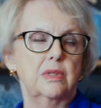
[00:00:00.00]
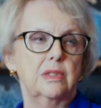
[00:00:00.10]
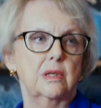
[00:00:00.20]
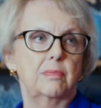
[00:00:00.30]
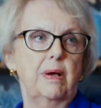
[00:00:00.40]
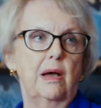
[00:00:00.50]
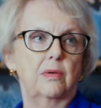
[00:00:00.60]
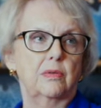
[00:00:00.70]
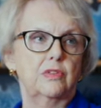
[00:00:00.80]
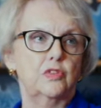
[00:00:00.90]
was
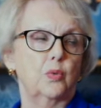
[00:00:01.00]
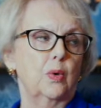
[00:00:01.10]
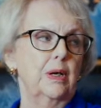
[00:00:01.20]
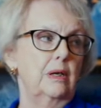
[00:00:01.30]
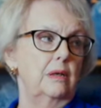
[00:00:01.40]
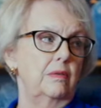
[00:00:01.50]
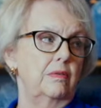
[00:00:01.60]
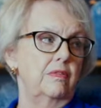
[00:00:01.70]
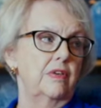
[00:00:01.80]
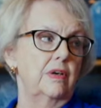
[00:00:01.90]
about 12.
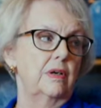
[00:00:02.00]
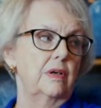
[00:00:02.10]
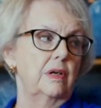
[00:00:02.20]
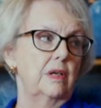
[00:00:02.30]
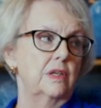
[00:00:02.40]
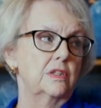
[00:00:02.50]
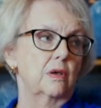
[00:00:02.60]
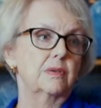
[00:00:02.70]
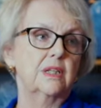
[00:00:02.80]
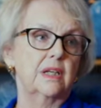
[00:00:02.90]
So
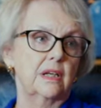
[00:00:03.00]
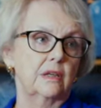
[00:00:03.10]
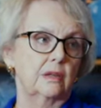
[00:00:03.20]
I was getting